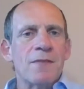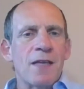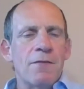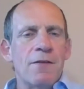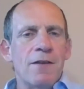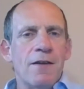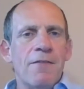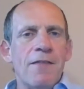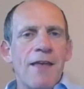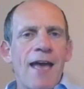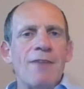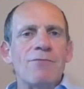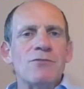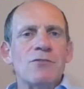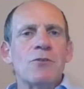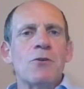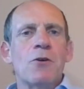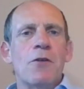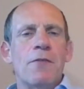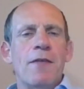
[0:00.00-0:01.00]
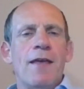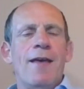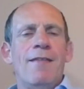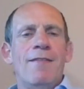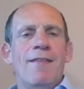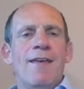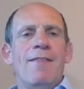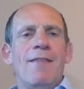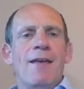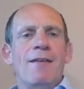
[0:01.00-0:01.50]
They haven't got
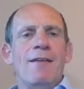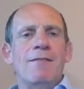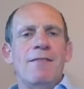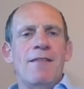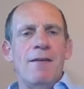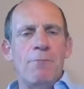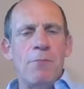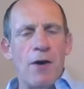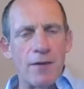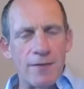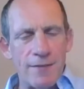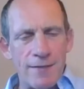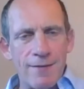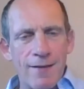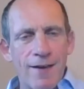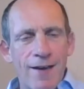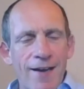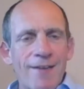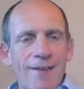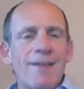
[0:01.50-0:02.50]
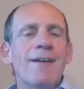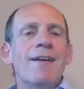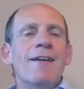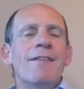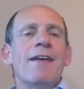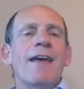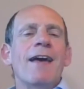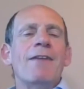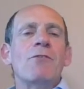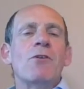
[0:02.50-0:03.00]
their party line.
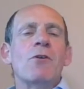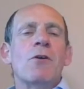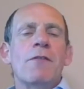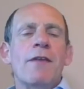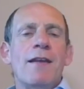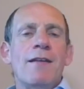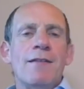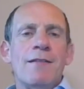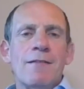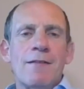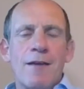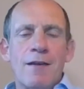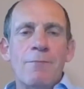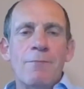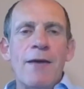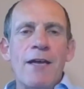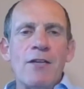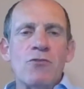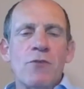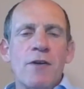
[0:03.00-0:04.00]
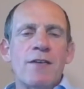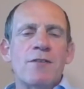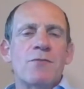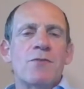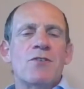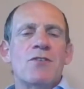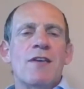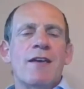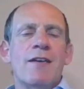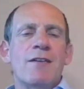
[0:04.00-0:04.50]
They haven't got their little kind of metrics
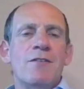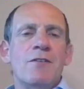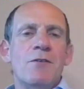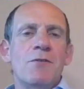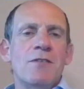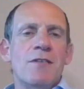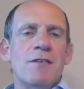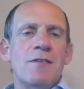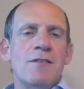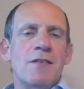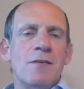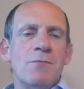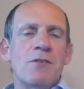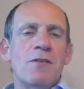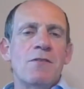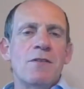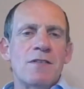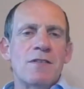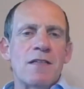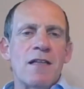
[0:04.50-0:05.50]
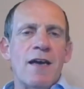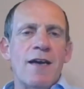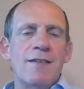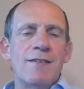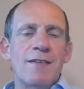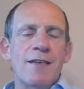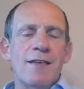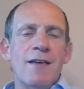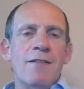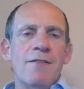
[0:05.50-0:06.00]
which they can use in terms of the
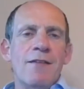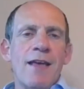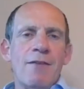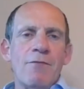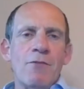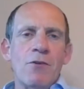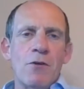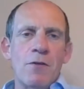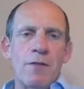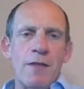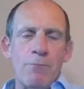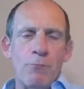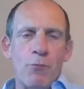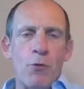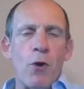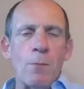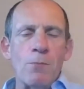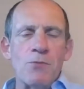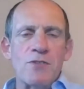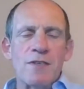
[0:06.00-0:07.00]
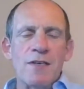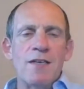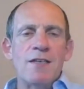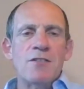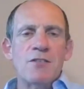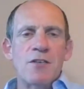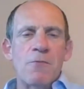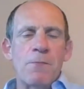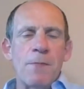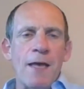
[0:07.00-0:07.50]
slides. They haven't got their props.
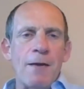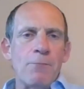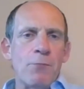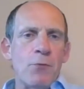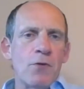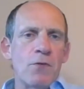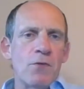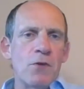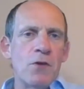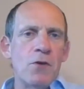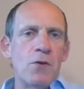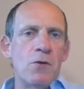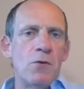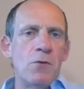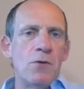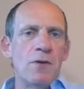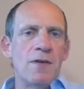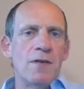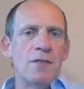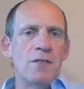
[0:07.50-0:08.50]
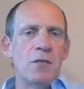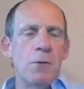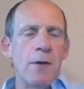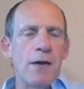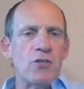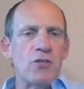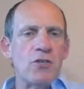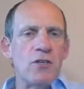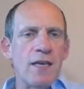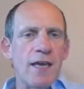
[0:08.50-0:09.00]
So from that point of view, you
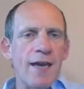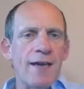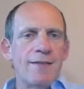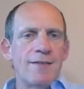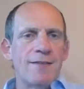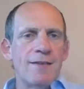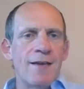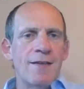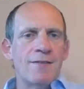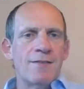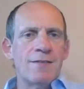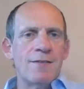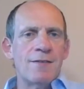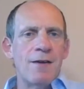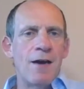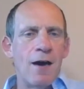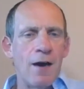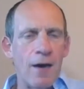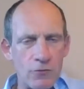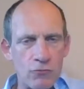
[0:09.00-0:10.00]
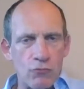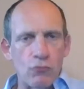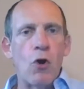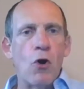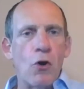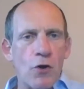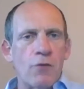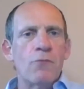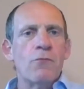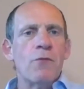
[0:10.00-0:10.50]
actually get to hard
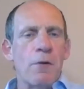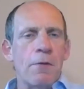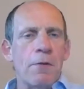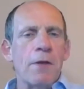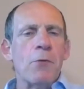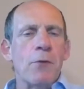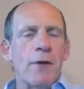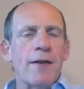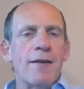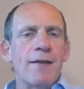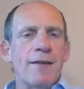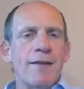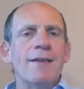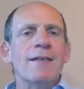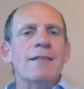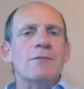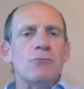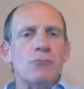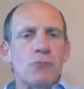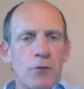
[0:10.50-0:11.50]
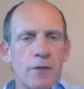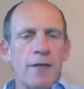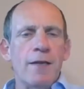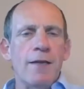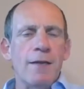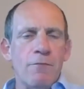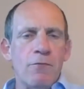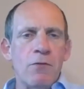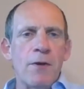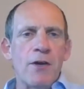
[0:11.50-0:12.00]
rock very quickly, real
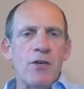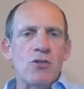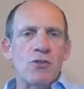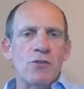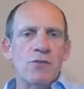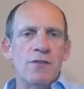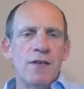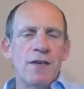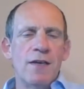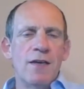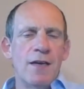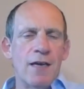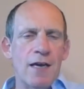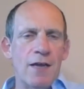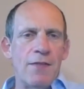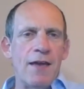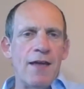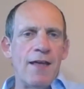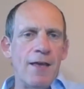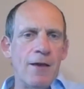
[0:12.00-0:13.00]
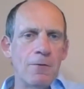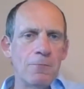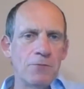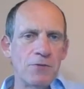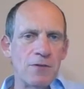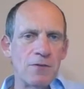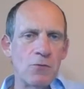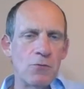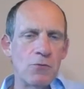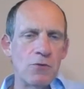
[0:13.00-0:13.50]
information. And that helps,
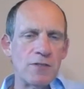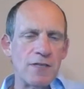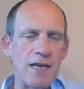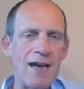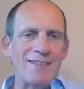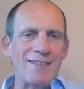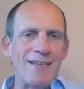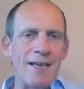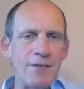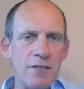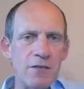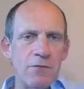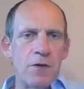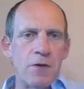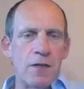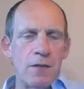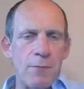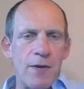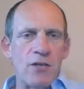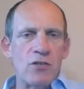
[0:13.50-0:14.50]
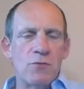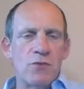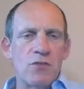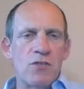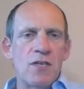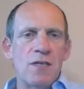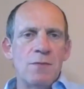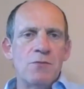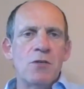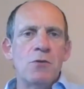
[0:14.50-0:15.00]
of course, identify the management
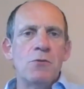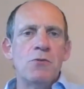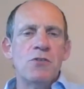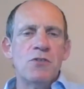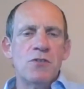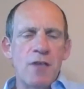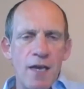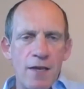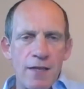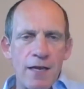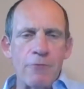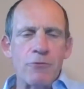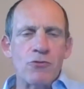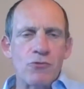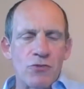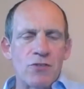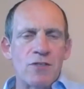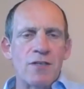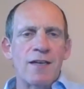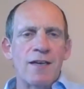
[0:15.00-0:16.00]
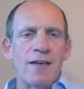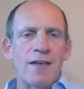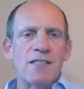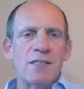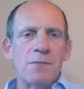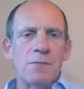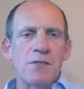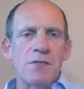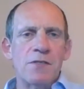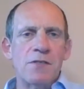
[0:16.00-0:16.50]
teams who say they're interested in
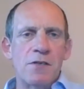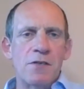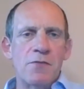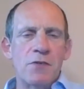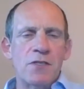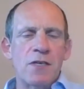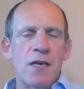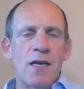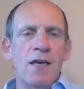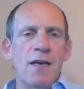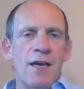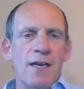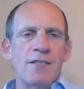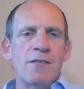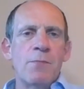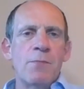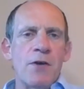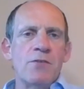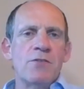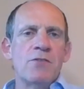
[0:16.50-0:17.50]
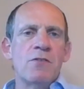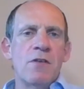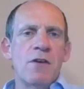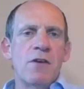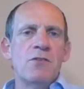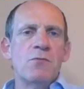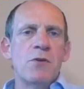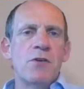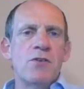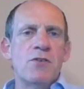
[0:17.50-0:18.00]
customer service, as opposed to
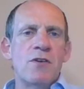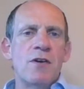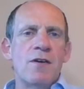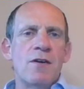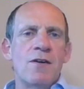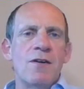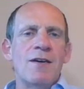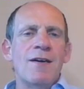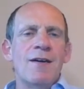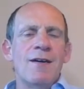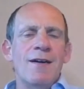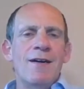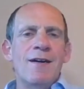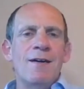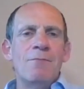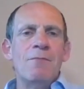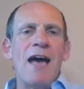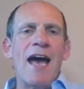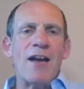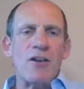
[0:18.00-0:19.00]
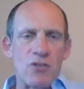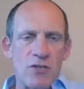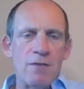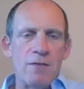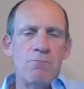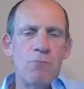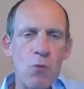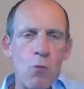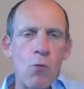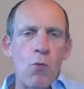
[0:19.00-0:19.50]
those which are actually
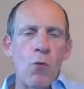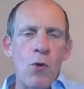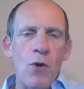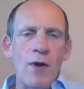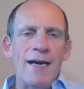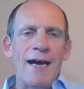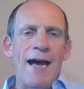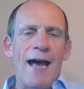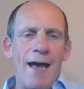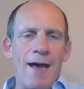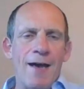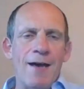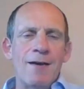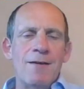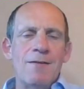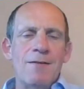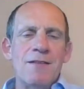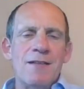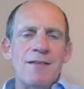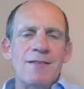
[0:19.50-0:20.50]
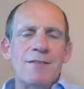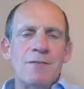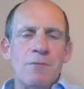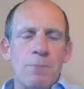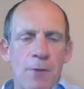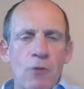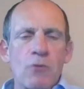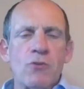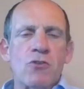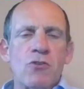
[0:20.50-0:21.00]
more
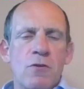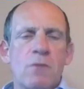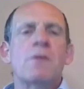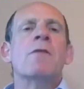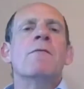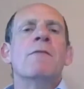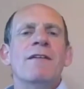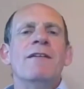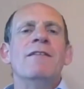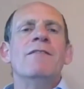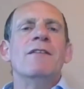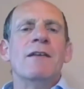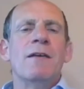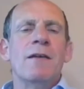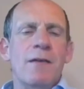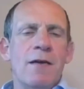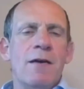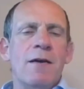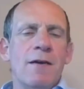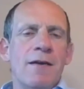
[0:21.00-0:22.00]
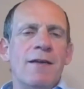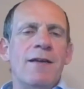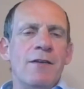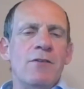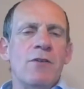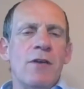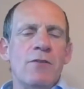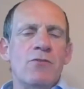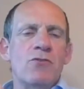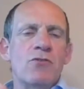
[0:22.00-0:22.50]
demonstratively
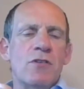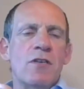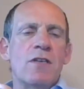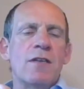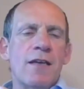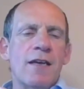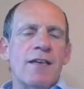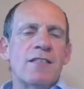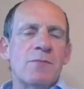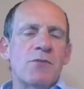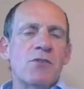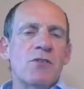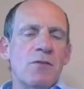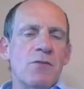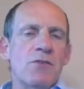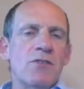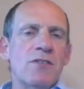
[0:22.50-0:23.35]
interested in customer service.